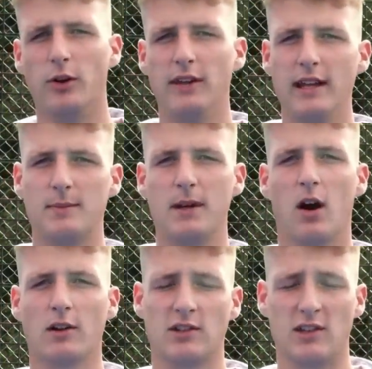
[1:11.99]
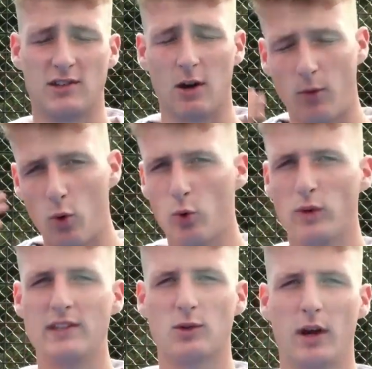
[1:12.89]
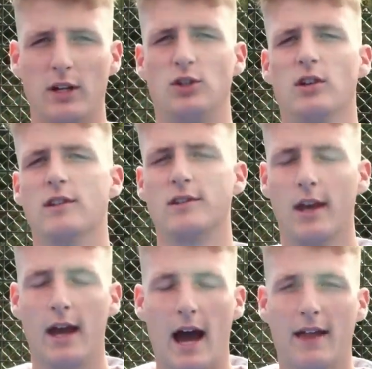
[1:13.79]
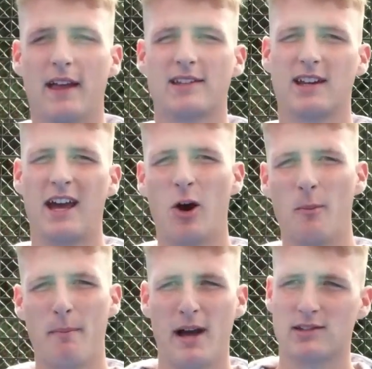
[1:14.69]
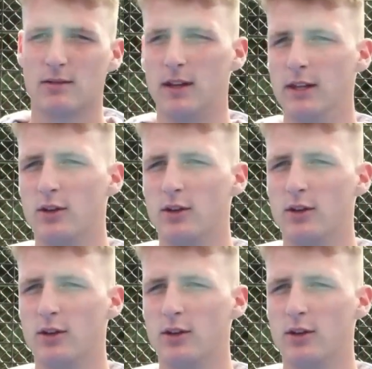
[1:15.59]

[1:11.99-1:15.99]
You need to be asking yourself all these questions, and that's going to help massively.